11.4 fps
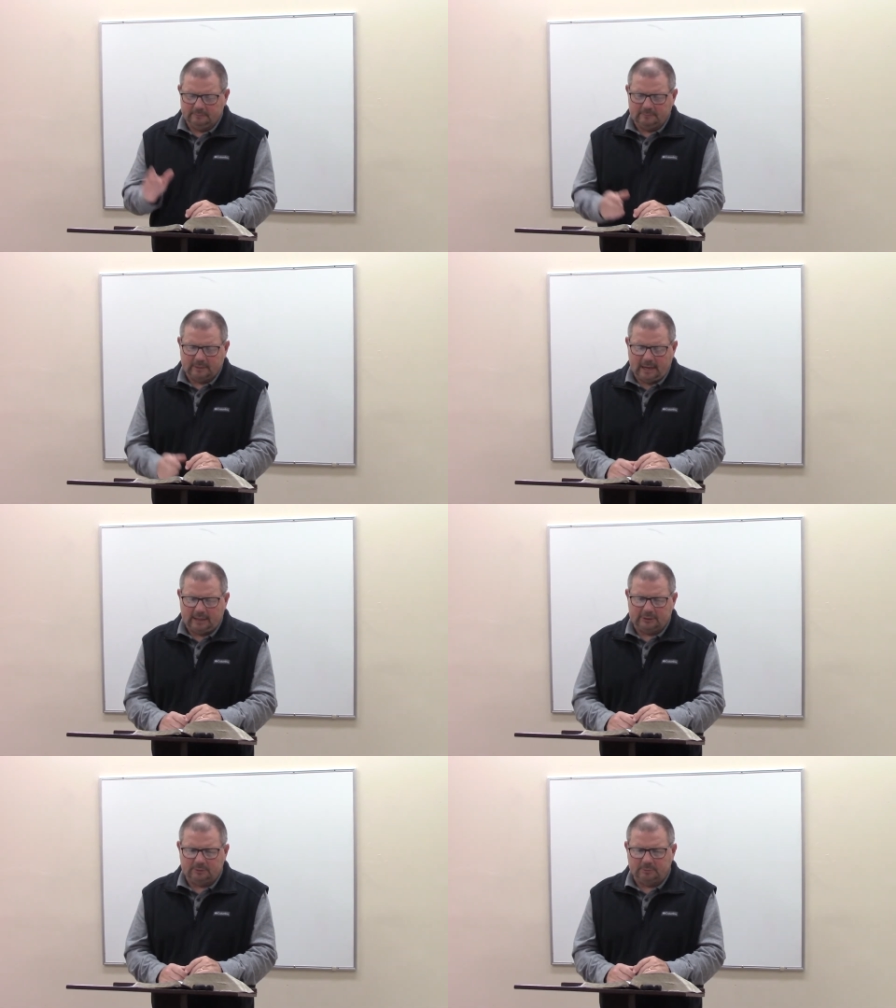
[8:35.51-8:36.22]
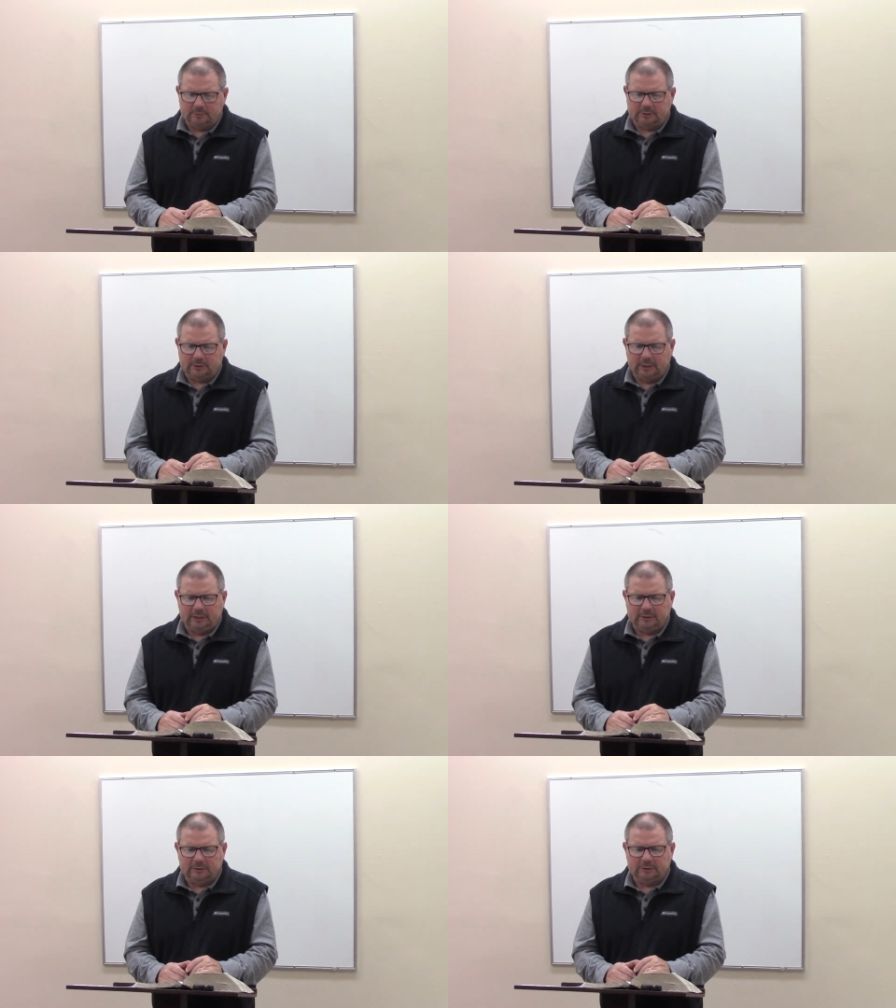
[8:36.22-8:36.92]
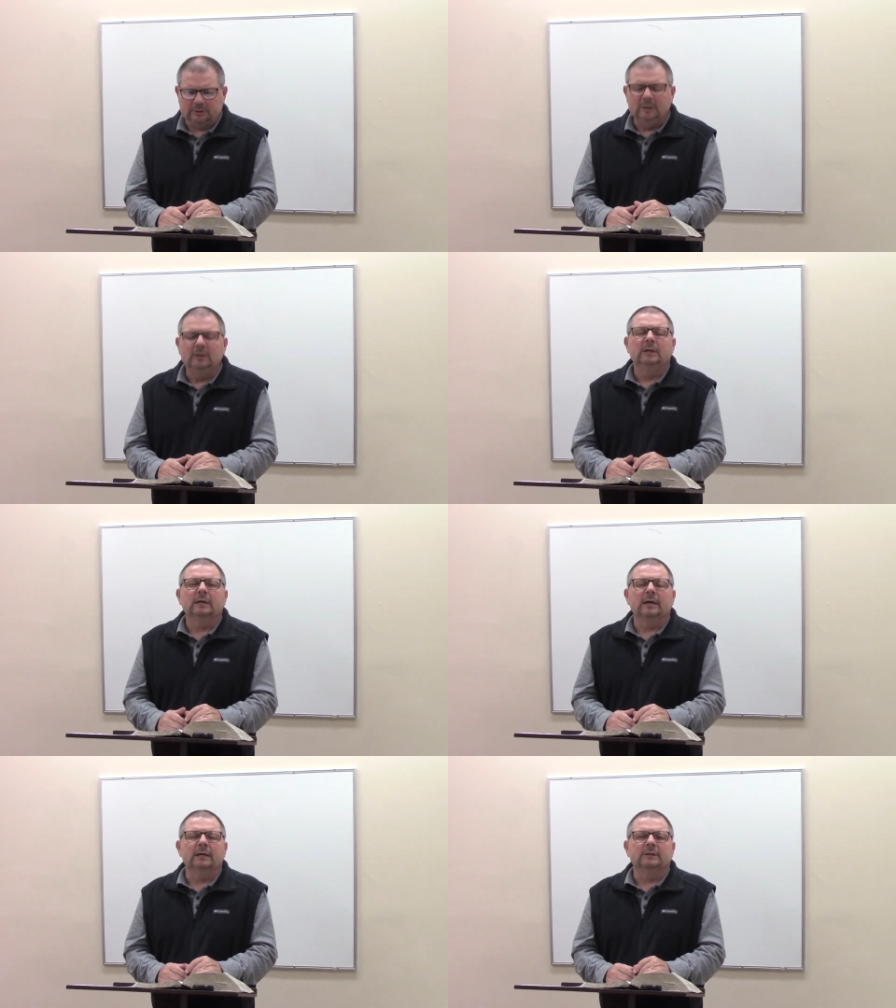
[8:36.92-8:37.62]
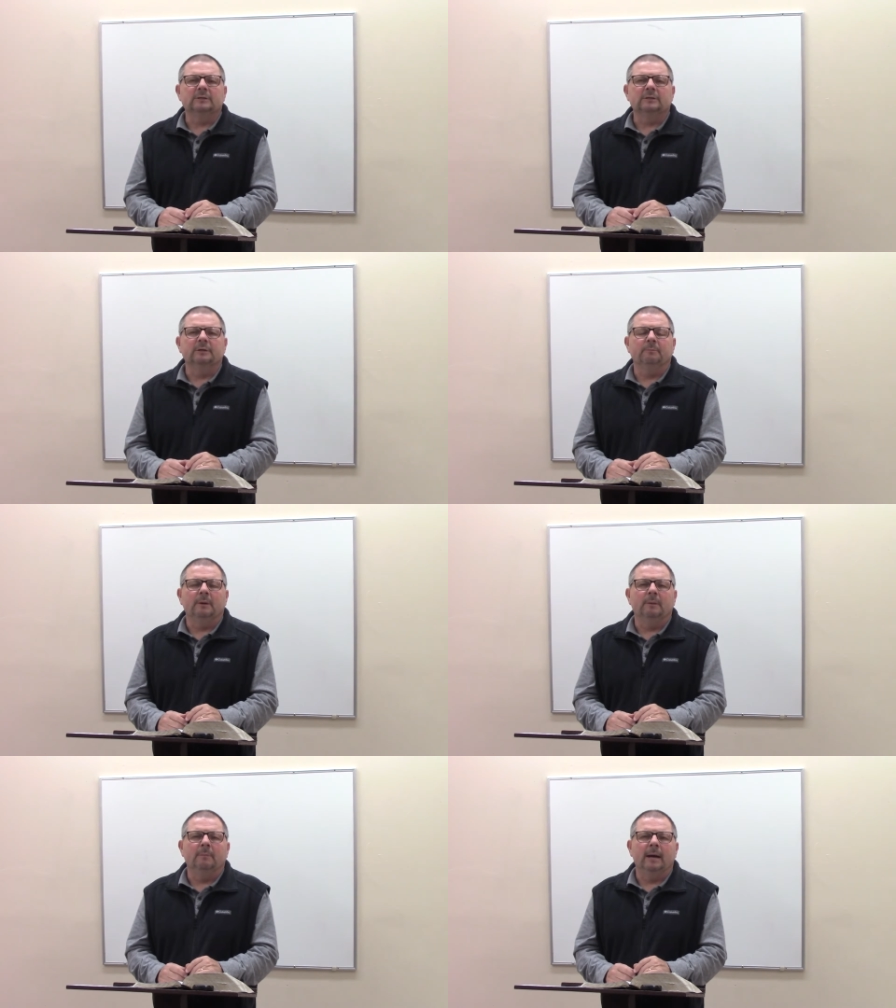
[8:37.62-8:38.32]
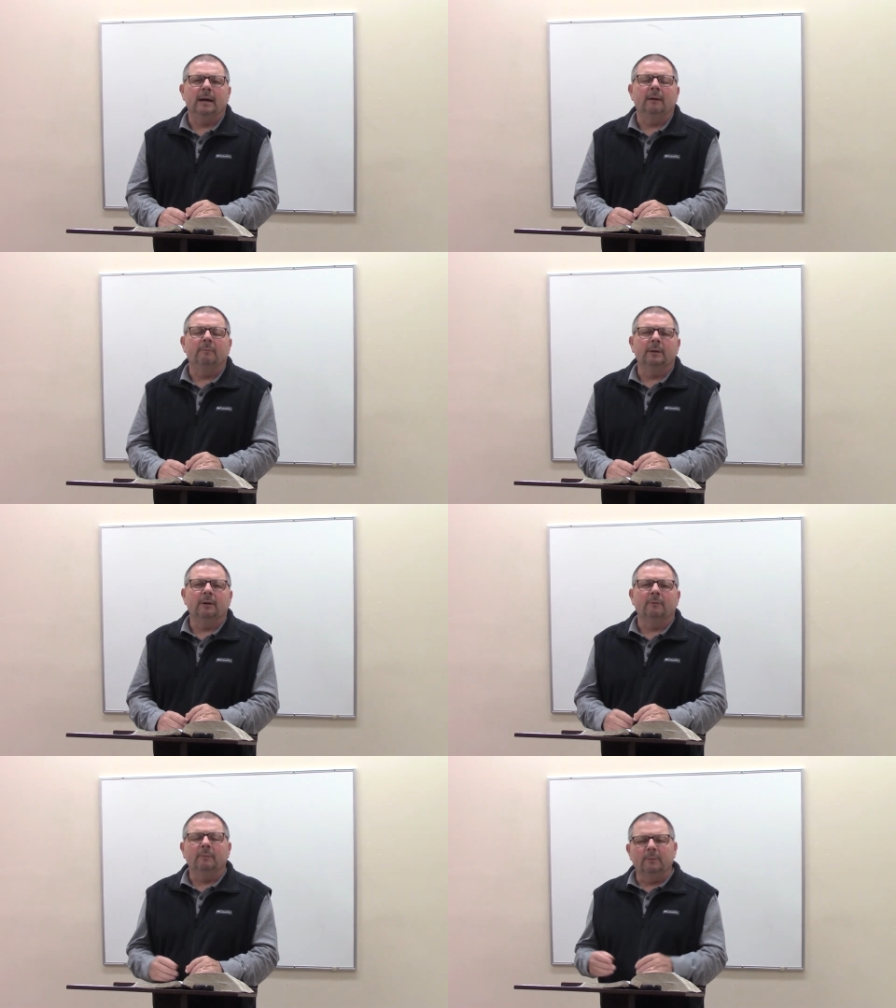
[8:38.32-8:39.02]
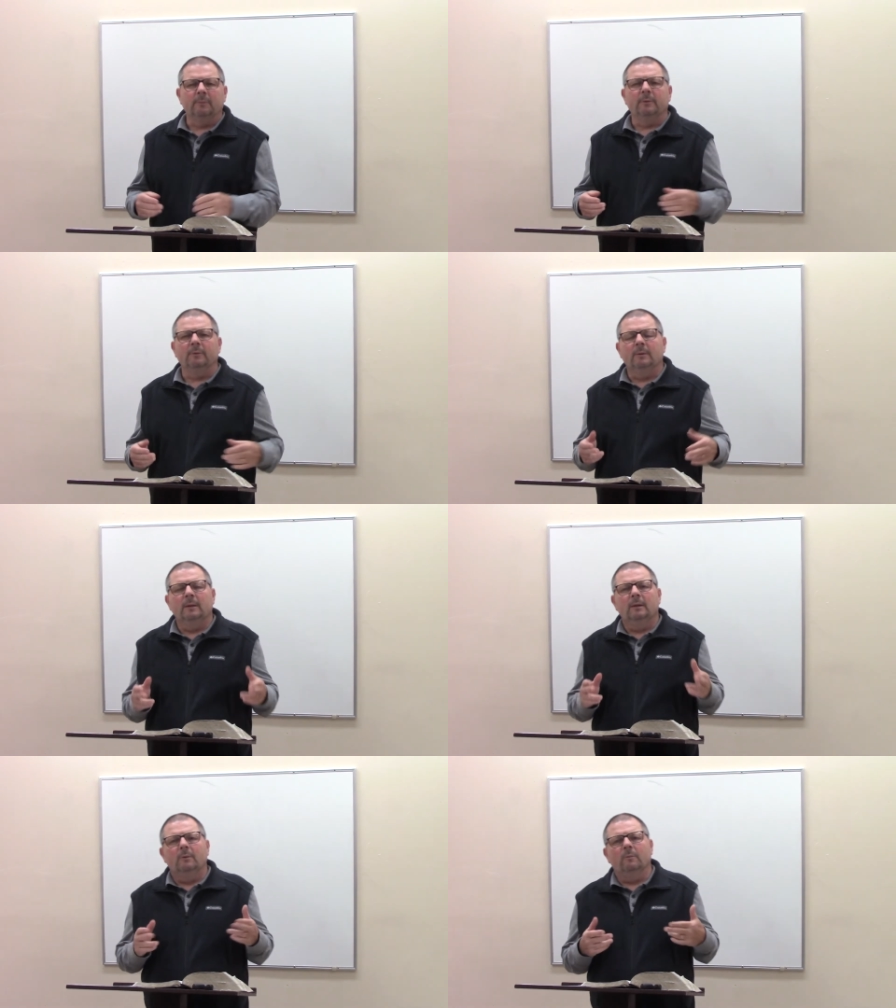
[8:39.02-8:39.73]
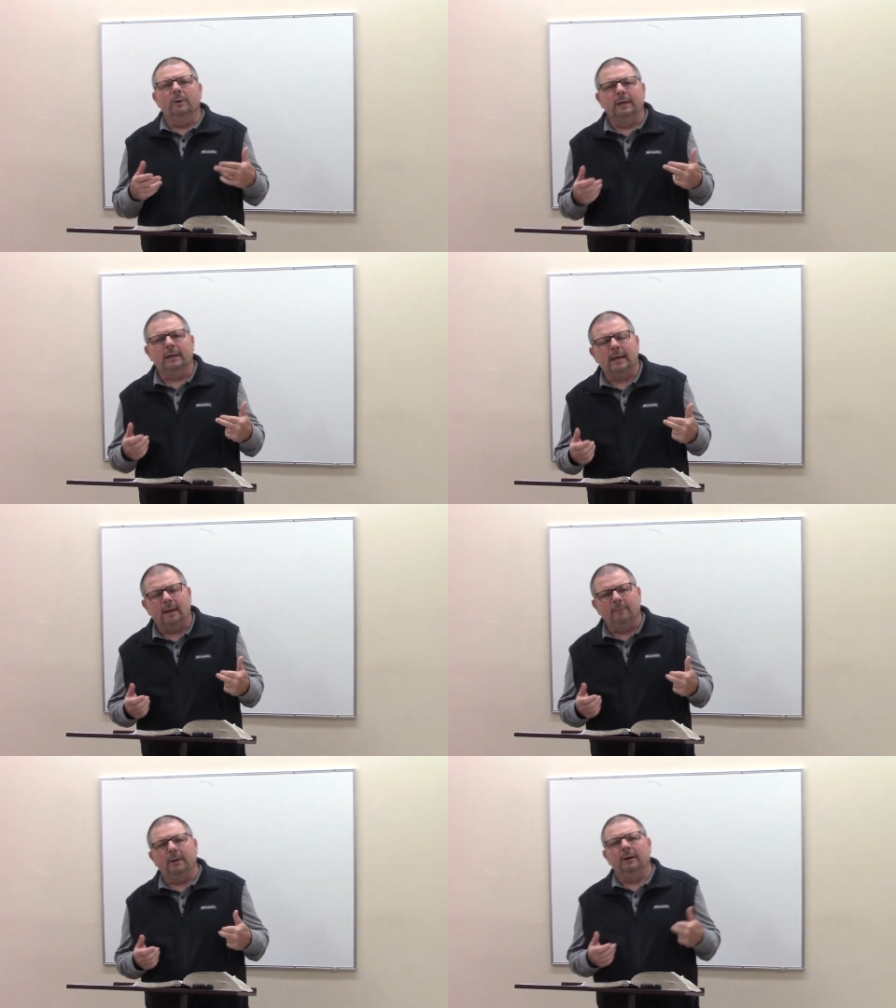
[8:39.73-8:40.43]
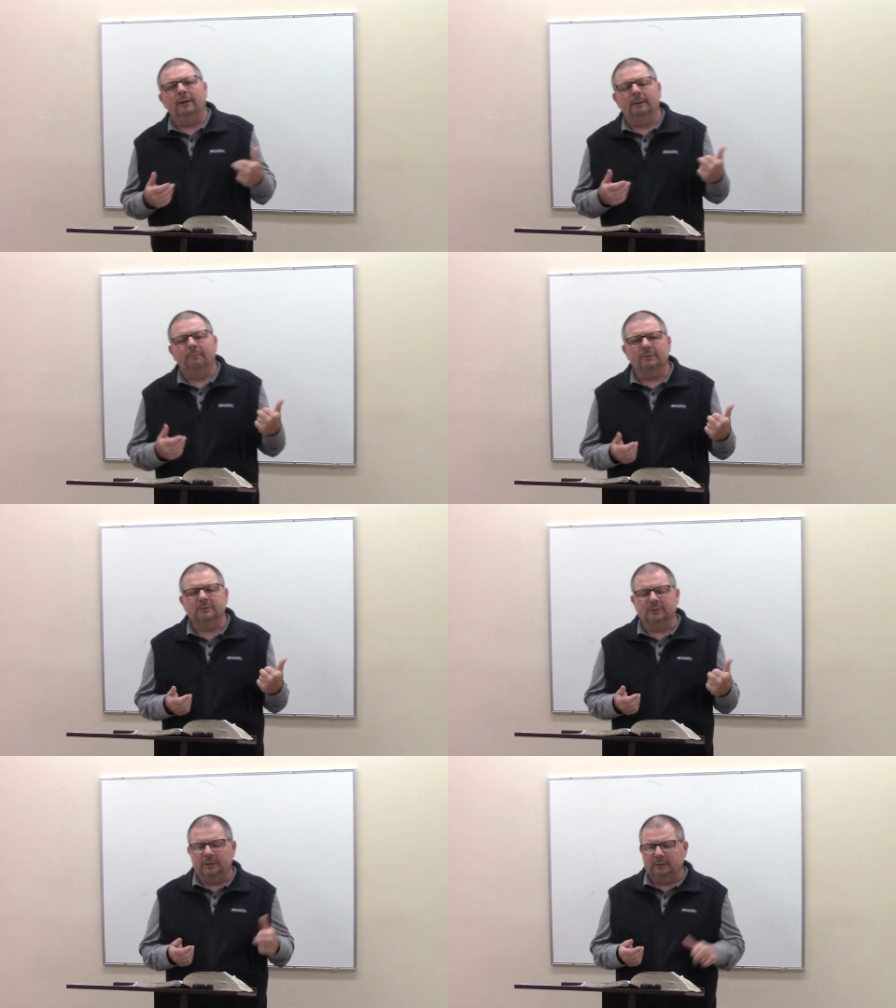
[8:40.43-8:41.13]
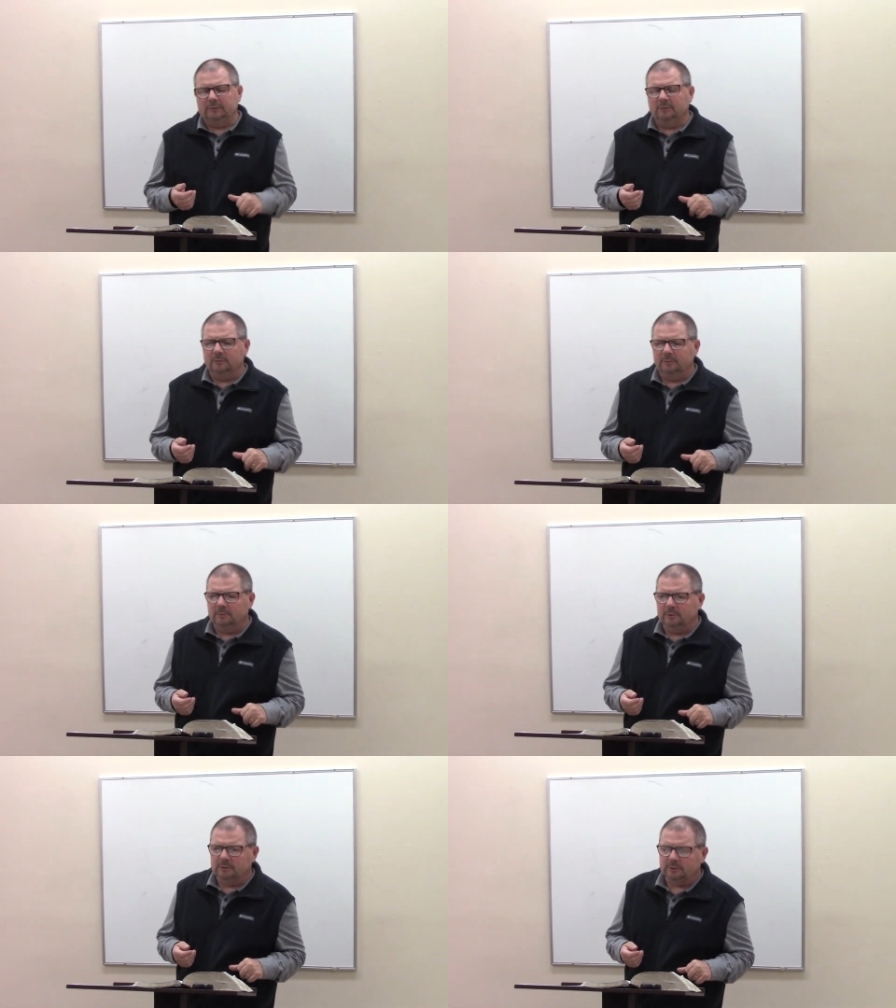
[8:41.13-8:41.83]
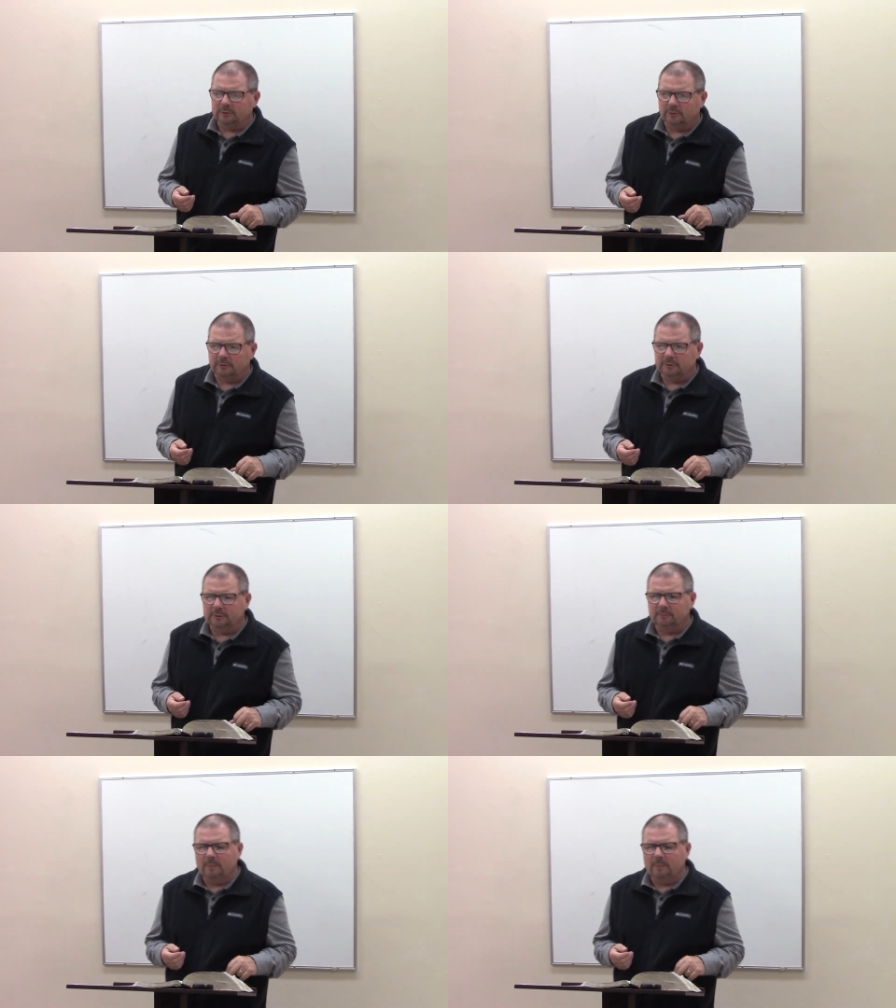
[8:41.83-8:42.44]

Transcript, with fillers: actual percentages kind of slipped my mind, but I remember when it came out, I presented to the church.